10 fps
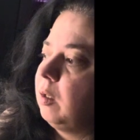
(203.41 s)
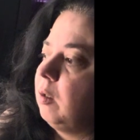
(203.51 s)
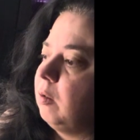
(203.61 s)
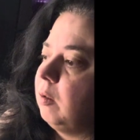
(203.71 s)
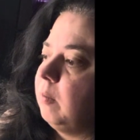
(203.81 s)

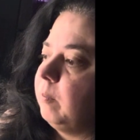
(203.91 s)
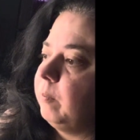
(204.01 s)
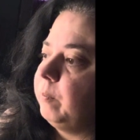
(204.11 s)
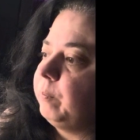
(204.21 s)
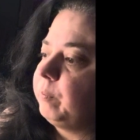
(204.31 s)

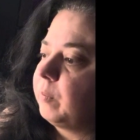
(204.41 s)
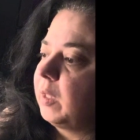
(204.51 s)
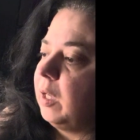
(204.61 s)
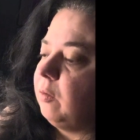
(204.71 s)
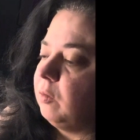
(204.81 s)
and
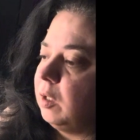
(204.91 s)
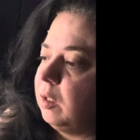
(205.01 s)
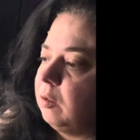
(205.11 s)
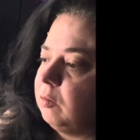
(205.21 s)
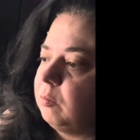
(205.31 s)

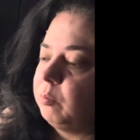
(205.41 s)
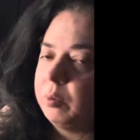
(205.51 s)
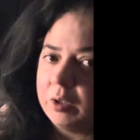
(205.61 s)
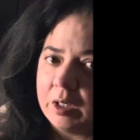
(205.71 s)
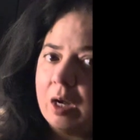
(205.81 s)
then
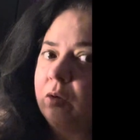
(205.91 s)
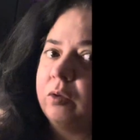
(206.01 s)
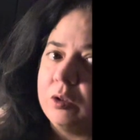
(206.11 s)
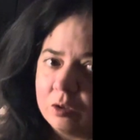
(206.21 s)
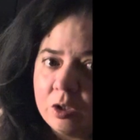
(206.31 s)
put it out, and
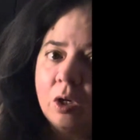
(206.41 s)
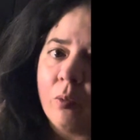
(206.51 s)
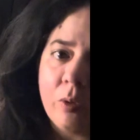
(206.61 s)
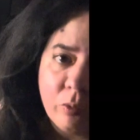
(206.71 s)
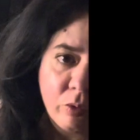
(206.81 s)
then, you know,
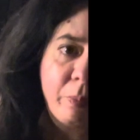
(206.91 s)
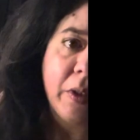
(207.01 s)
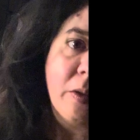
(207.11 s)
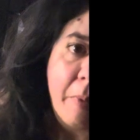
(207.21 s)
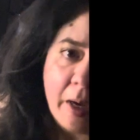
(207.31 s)
we would
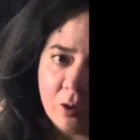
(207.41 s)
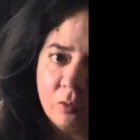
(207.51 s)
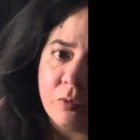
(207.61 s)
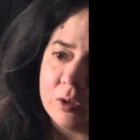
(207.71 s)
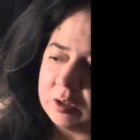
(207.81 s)
repeat the pattern
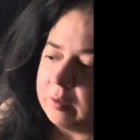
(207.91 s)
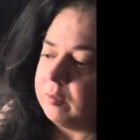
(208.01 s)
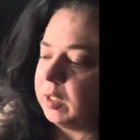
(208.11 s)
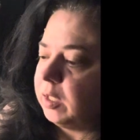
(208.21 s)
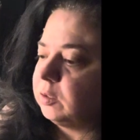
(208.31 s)
for the 7
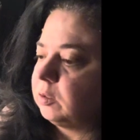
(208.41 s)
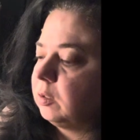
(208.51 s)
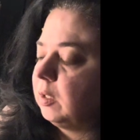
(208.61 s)
days.